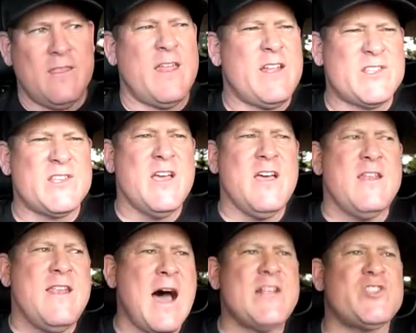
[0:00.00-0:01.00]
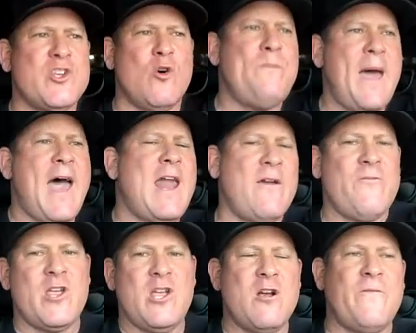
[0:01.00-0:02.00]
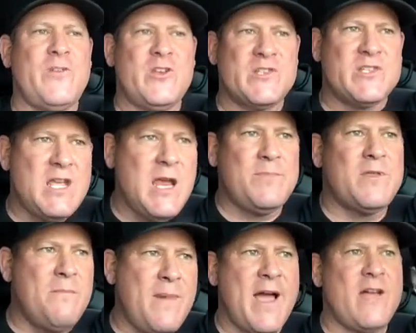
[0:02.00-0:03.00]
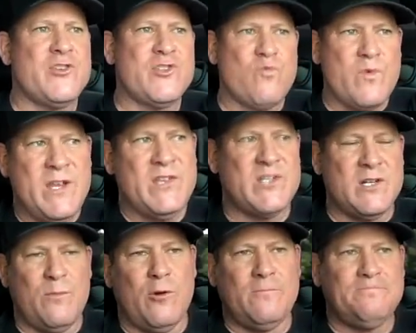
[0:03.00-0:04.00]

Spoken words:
And then it's not so bad every year if you just keep the miles reasonable.